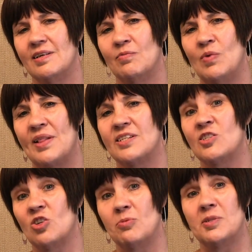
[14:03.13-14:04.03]
where the
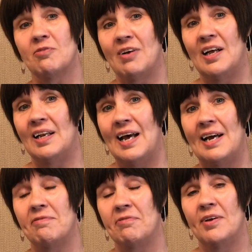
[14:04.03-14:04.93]
storms of our
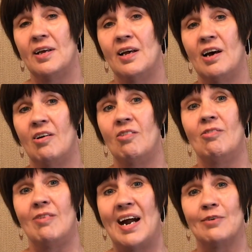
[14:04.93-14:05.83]
life are
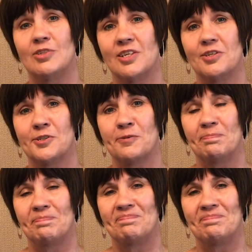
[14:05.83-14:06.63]
around us?